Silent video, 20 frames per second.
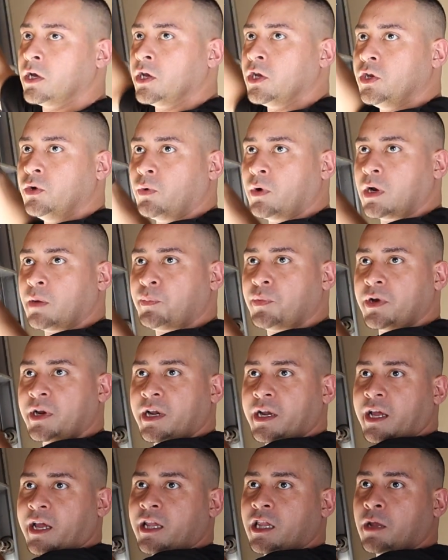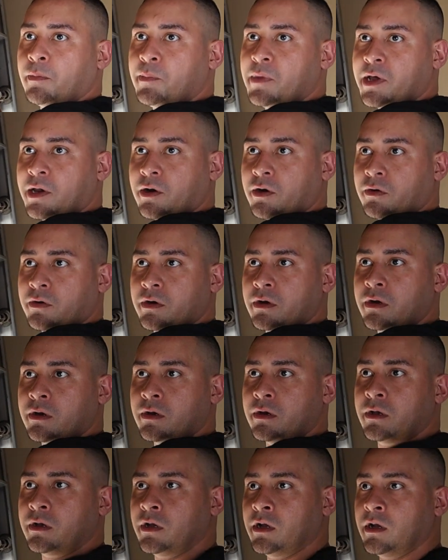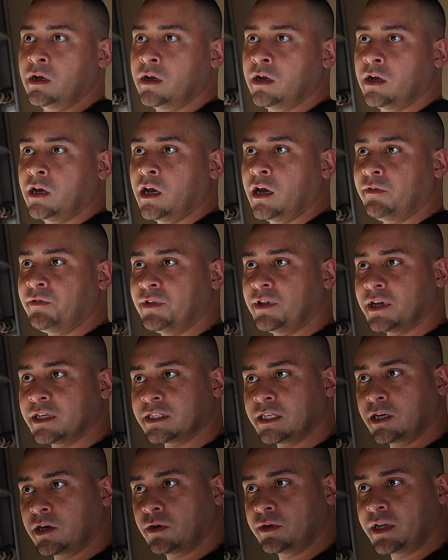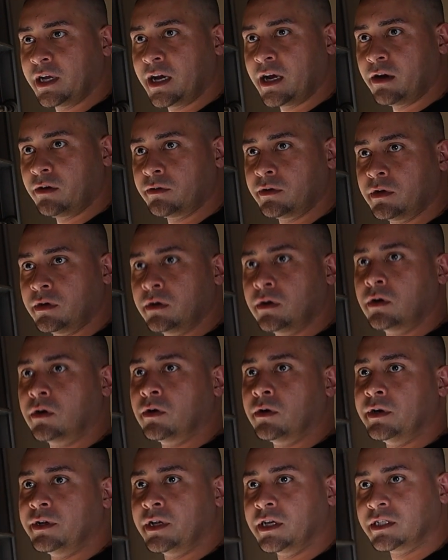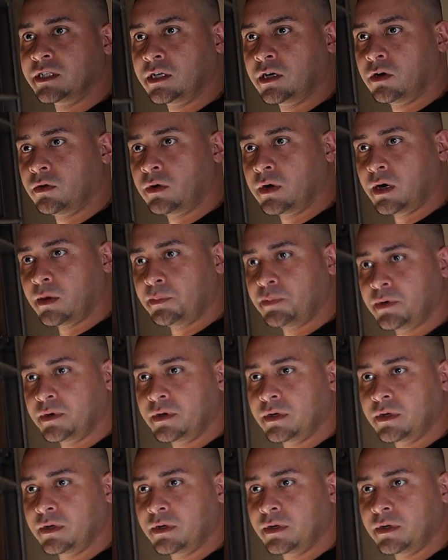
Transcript: you want to put it in the middle. If it doesn't go down or it doesn't go up,